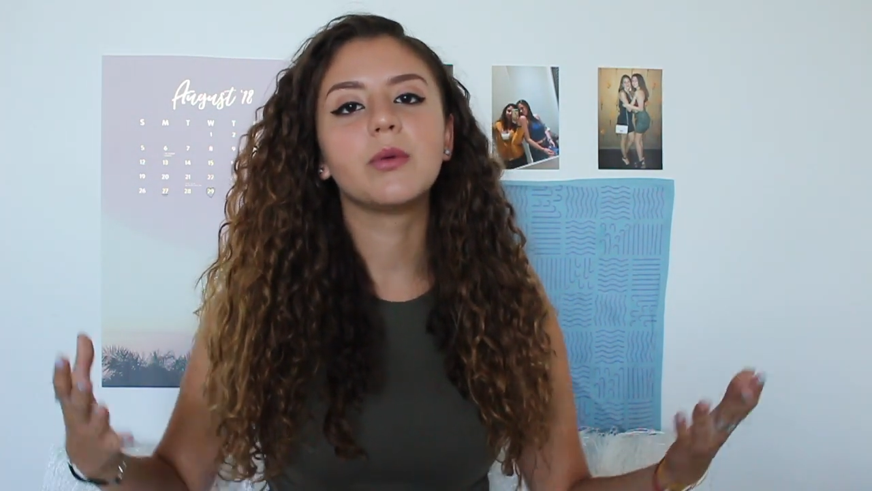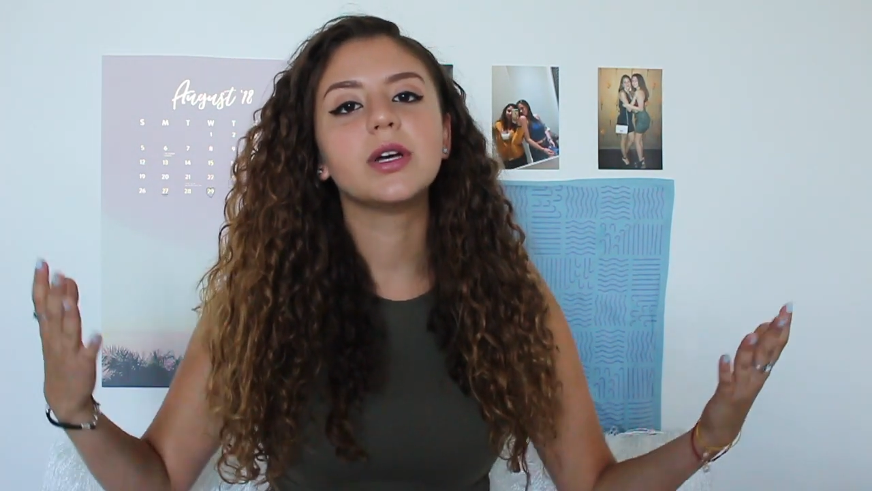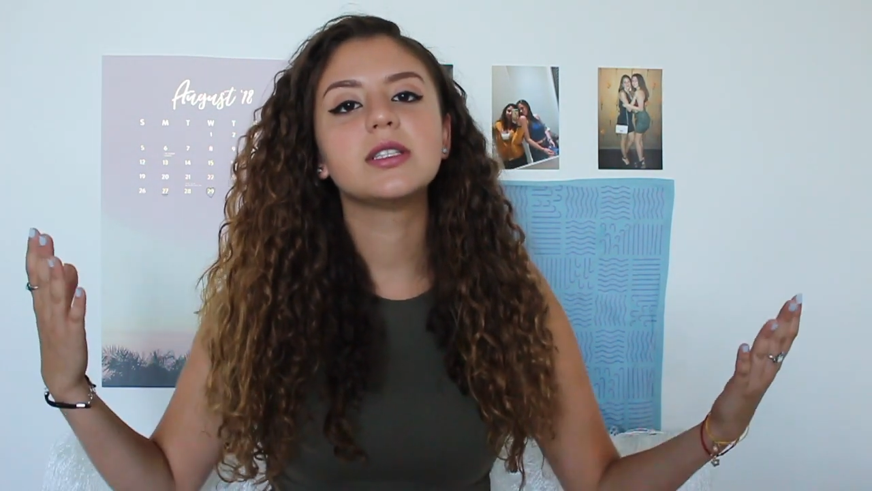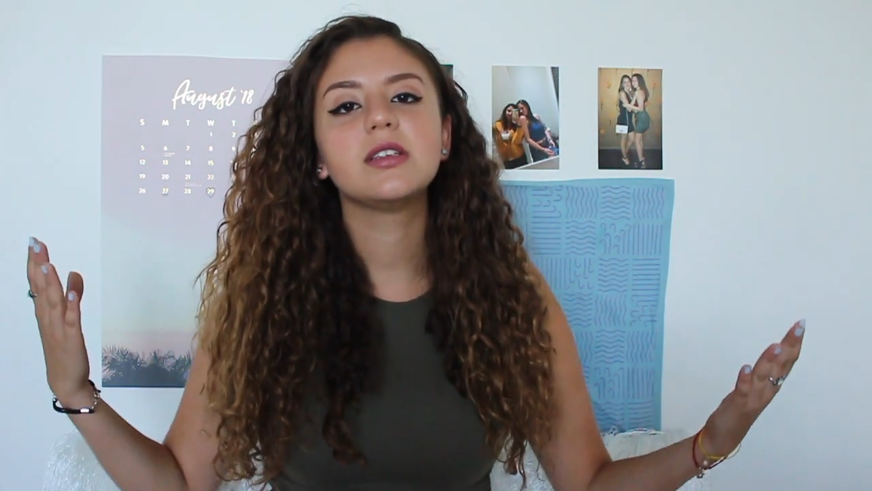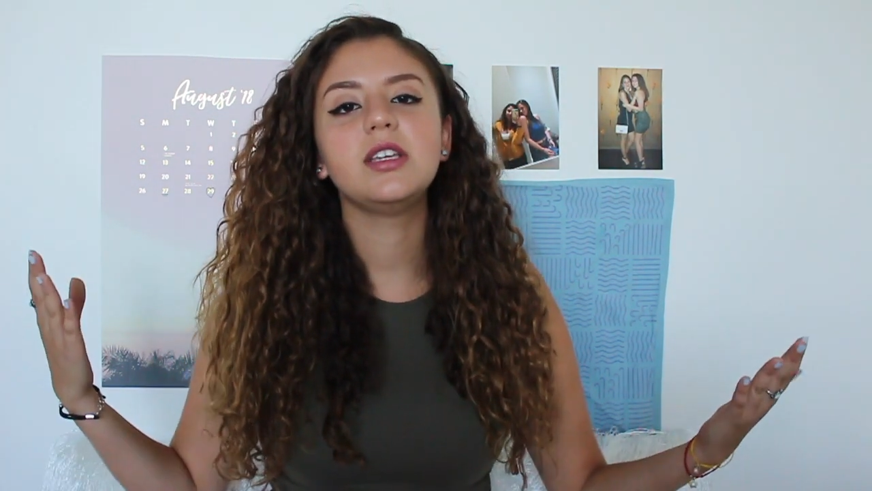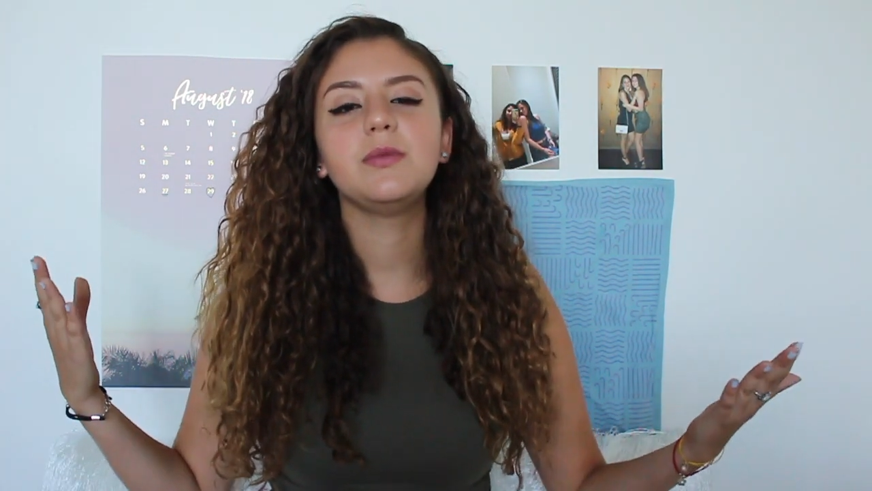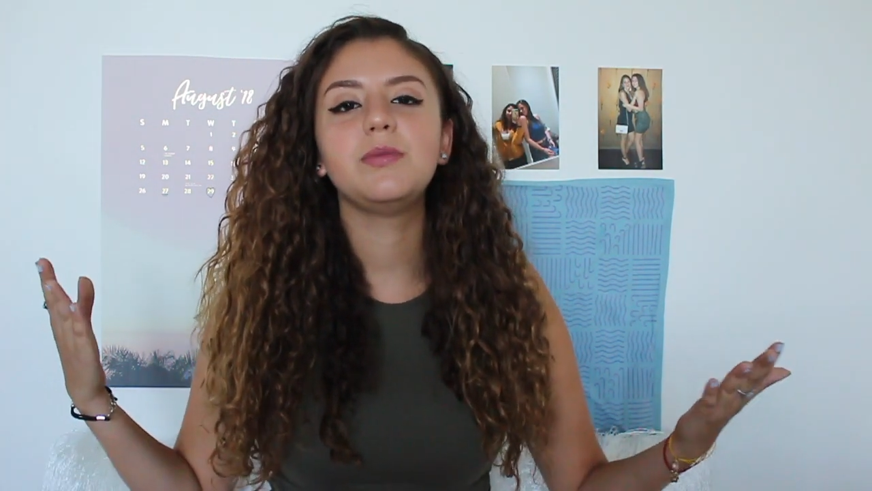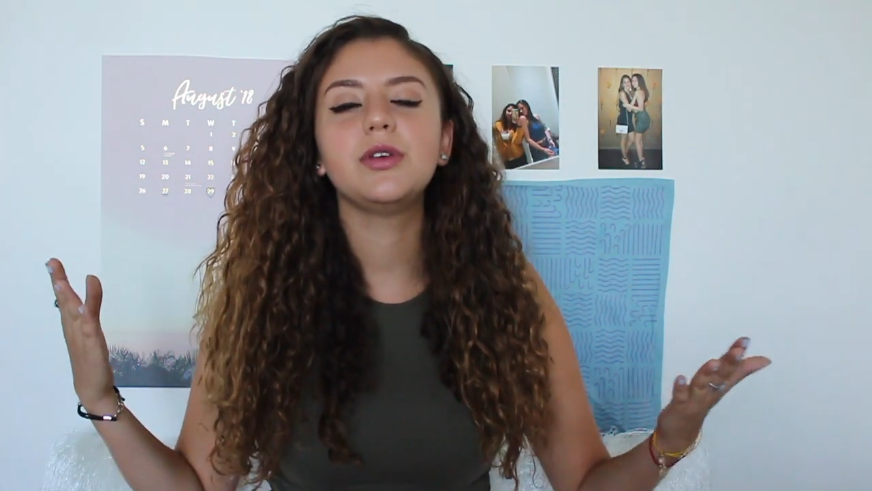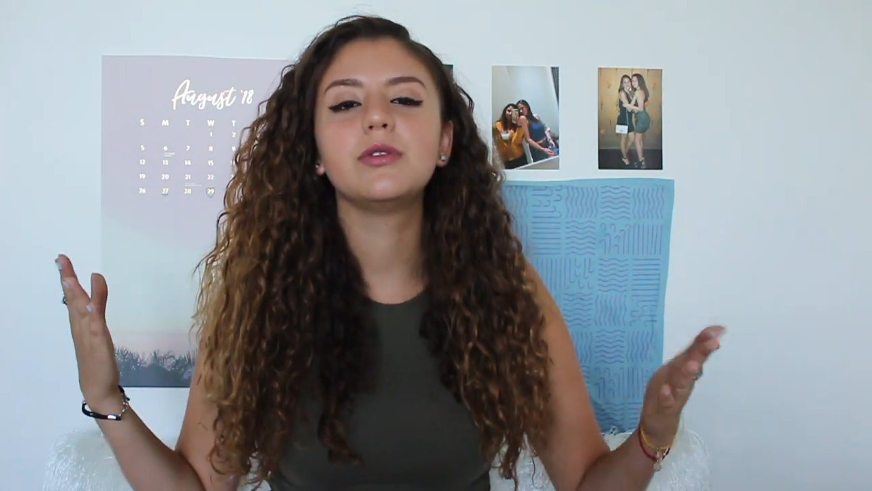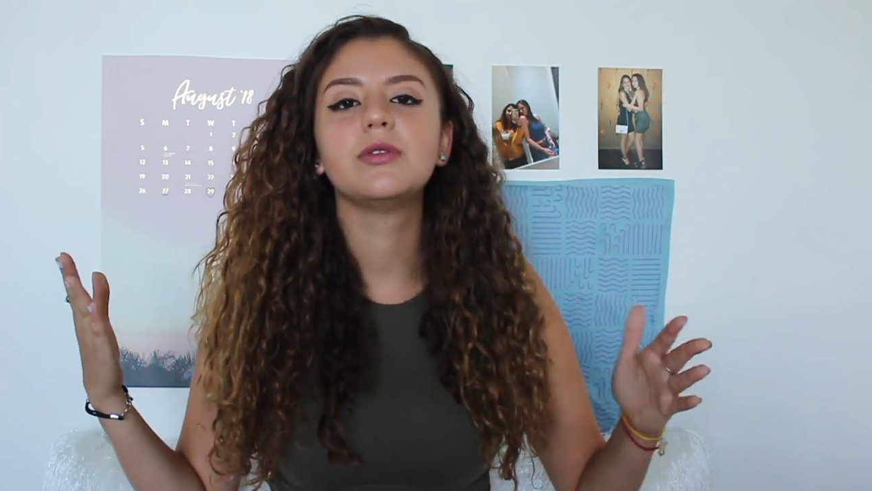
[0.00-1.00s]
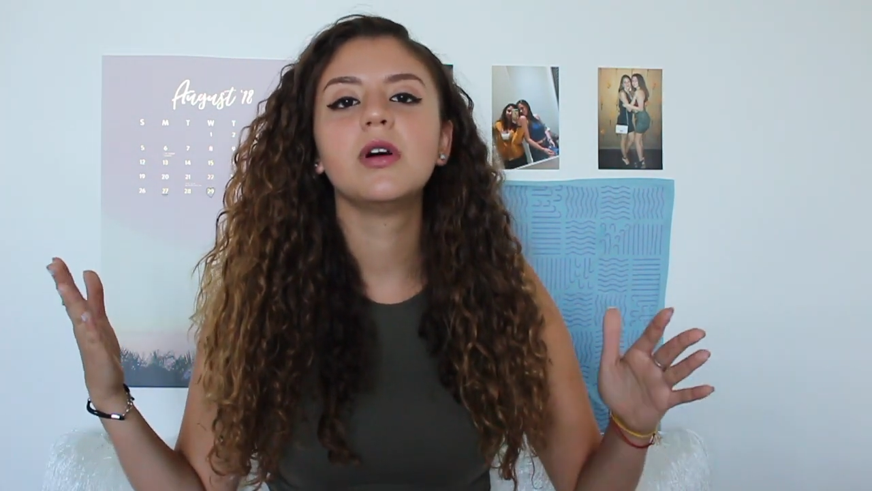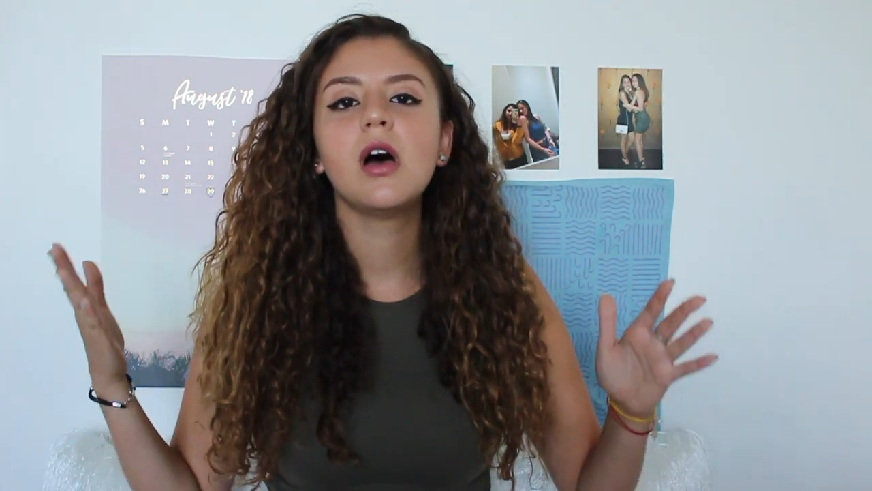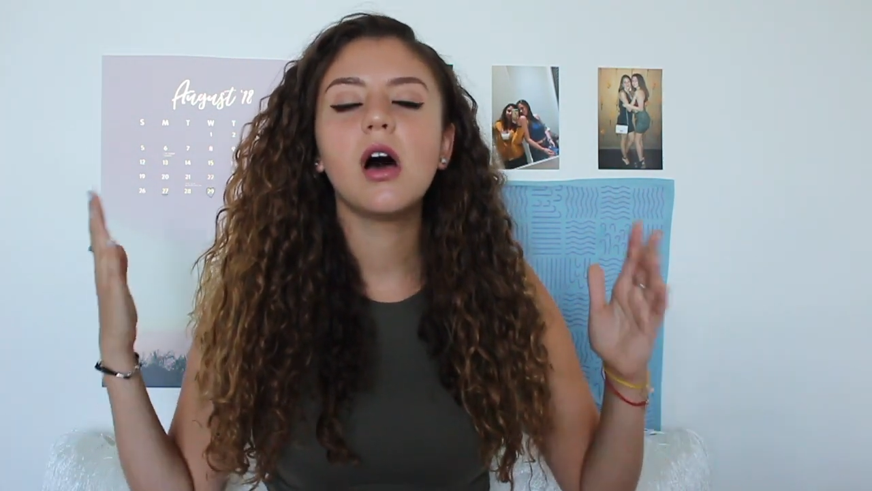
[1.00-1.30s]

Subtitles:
or what to keep you